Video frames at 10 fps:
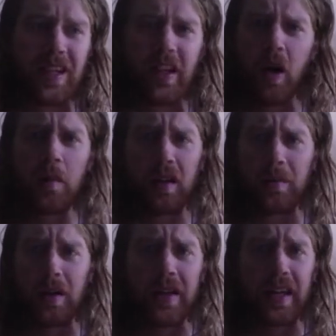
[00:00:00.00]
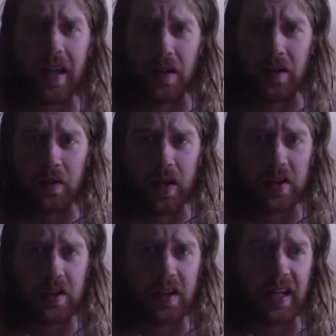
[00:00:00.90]
I'm all about getting out
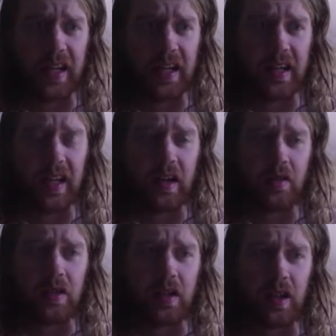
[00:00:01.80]
aggression and getting out